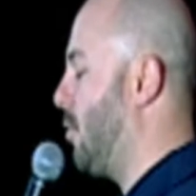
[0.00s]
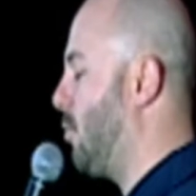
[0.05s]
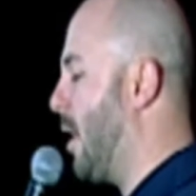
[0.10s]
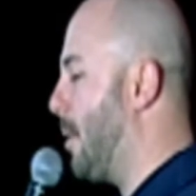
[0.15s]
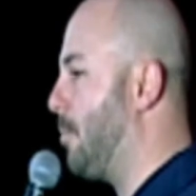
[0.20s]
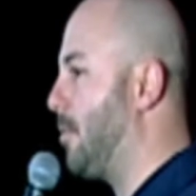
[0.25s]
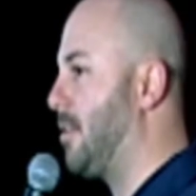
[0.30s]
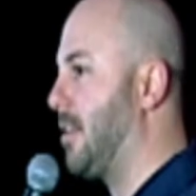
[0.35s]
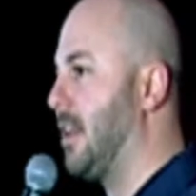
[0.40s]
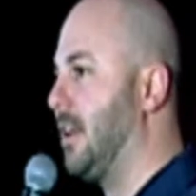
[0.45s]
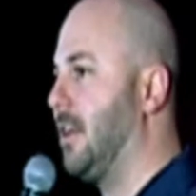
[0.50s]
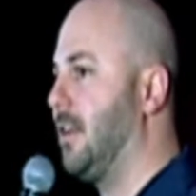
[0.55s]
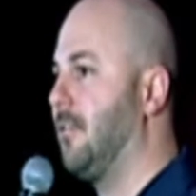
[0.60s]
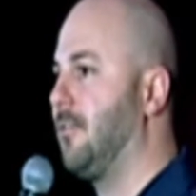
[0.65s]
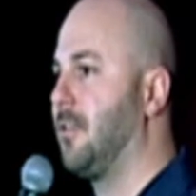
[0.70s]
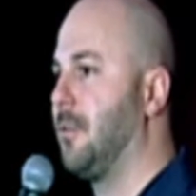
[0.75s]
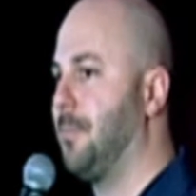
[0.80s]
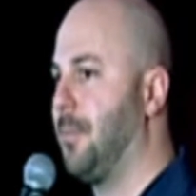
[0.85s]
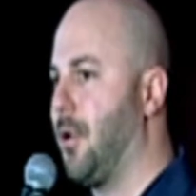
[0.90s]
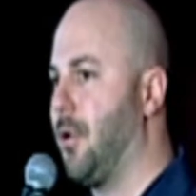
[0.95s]
representative
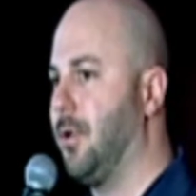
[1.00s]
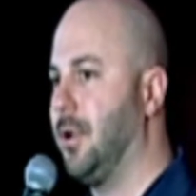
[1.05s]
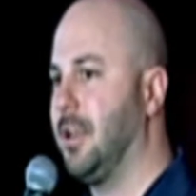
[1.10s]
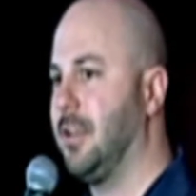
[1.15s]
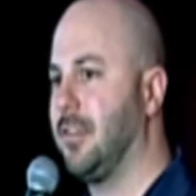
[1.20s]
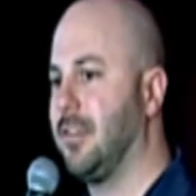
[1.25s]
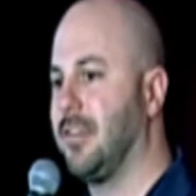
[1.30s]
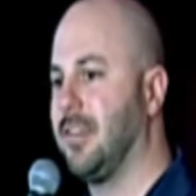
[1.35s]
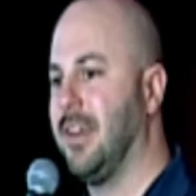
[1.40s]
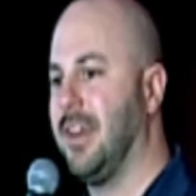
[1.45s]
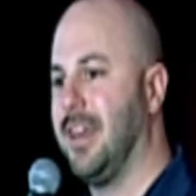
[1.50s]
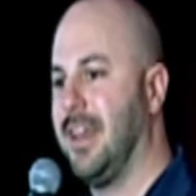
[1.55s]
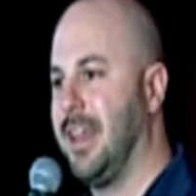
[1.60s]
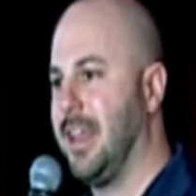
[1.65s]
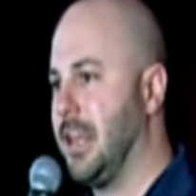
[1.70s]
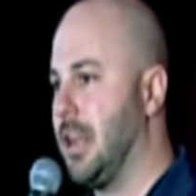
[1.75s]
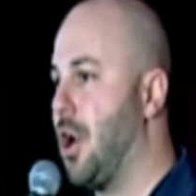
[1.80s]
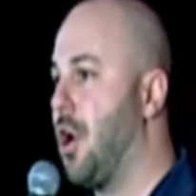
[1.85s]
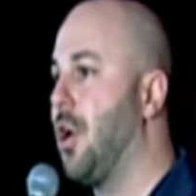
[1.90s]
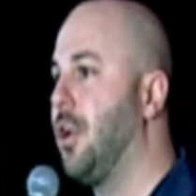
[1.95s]
components
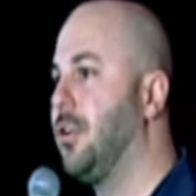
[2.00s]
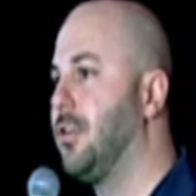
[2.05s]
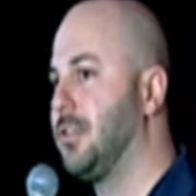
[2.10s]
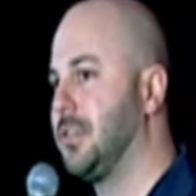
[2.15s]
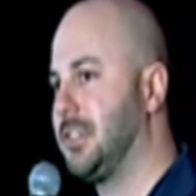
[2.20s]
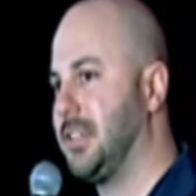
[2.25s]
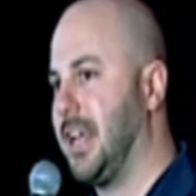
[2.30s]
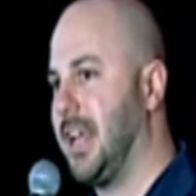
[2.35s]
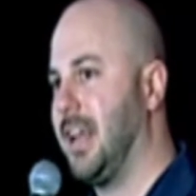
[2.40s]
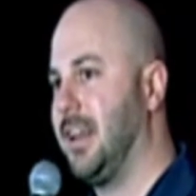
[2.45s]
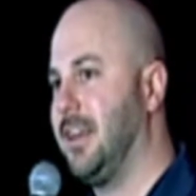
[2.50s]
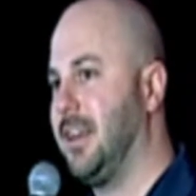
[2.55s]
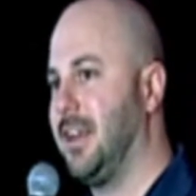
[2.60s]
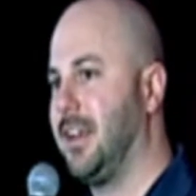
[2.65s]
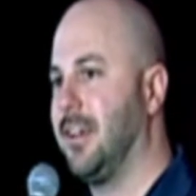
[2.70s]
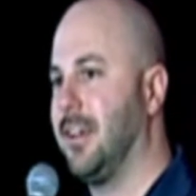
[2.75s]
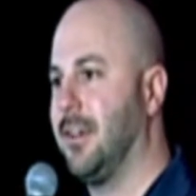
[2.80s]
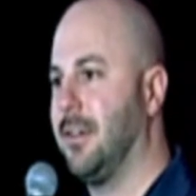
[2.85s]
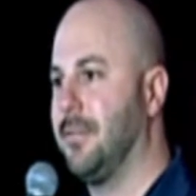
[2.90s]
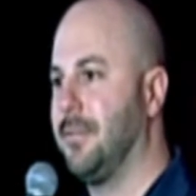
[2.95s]
and
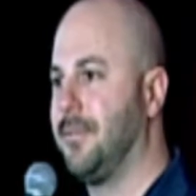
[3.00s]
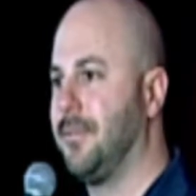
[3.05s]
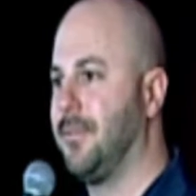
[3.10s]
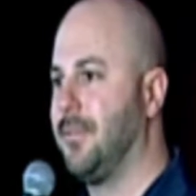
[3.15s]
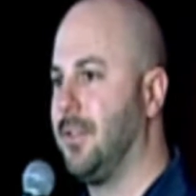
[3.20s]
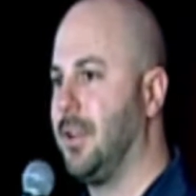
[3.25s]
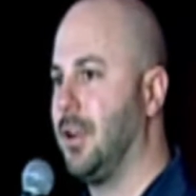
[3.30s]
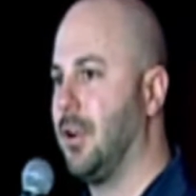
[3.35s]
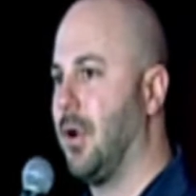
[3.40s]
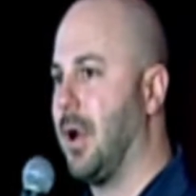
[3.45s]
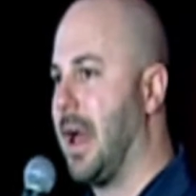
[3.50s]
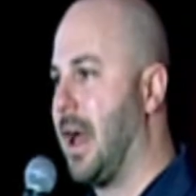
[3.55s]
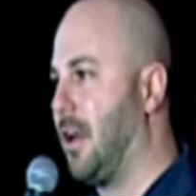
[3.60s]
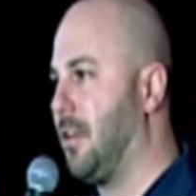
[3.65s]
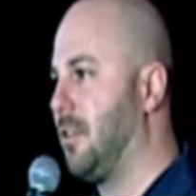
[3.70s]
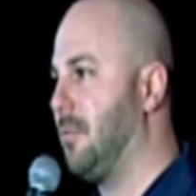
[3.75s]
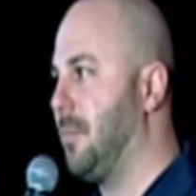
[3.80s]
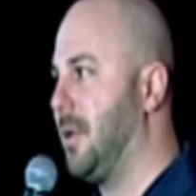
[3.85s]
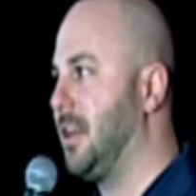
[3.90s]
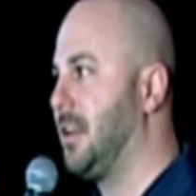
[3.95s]
understanding of how
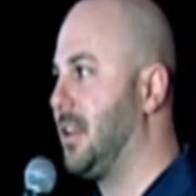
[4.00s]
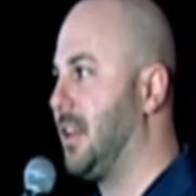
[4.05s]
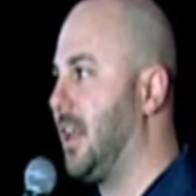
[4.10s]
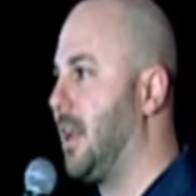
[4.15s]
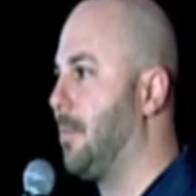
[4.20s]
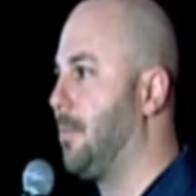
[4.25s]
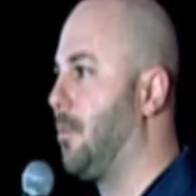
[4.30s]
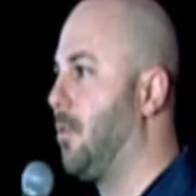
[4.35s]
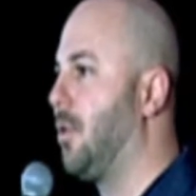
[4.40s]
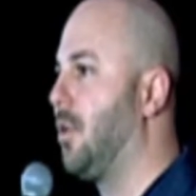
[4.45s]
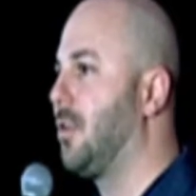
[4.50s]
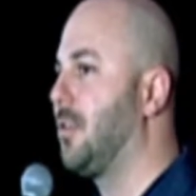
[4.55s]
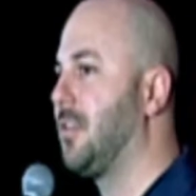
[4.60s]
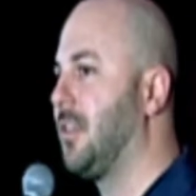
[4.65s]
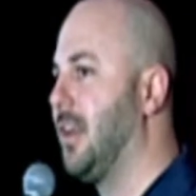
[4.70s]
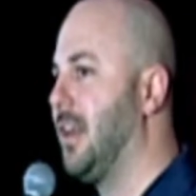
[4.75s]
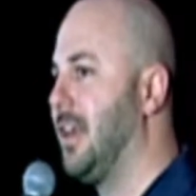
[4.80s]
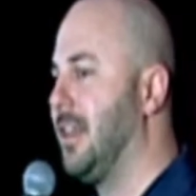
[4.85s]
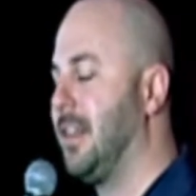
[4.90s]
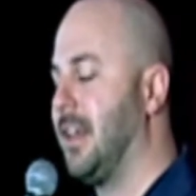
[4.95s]
the mid clamp works,
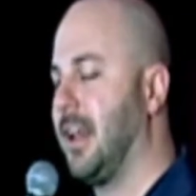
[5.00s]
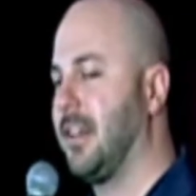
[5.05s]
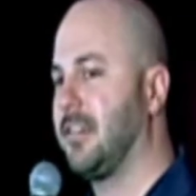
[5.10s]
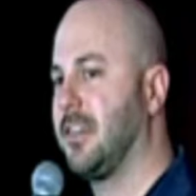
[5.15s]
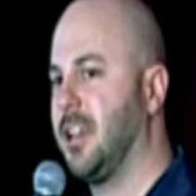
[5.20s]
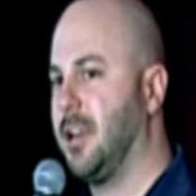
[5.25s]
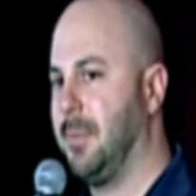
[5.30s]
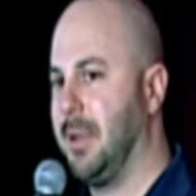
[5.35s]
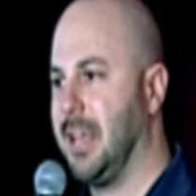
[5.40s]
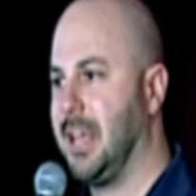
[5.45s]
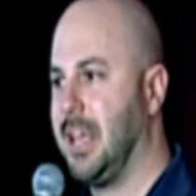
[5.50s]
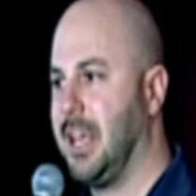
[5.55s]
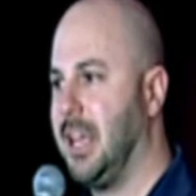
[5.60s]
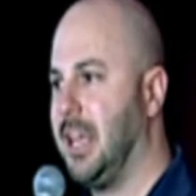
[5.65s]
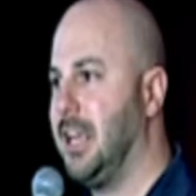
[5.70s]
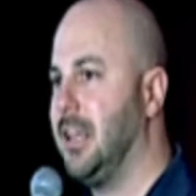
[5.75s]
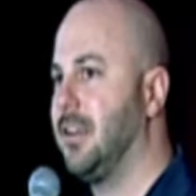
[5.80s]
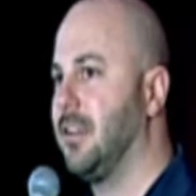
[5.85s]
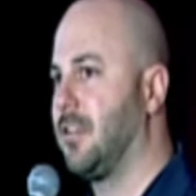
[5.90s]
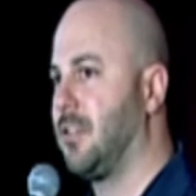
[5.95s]
that's going to be
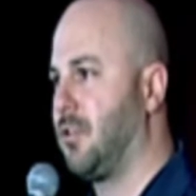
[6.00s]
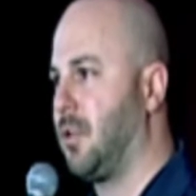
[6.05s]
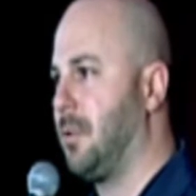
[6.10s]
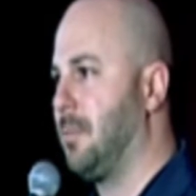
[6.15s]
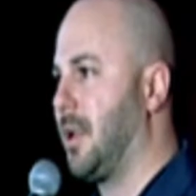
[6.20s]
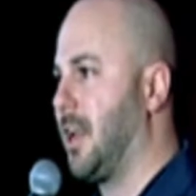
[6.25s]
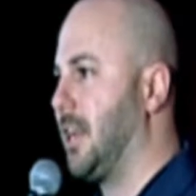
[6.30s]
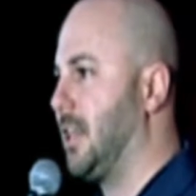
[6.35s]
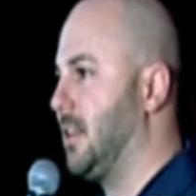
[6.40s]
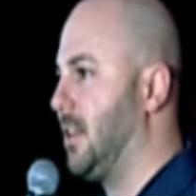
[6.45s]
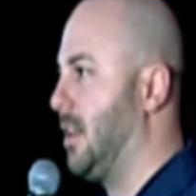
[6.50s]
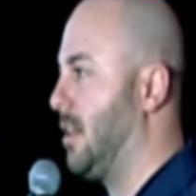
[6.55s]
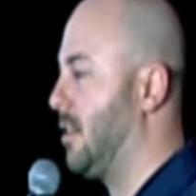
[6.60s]
key to streamlining the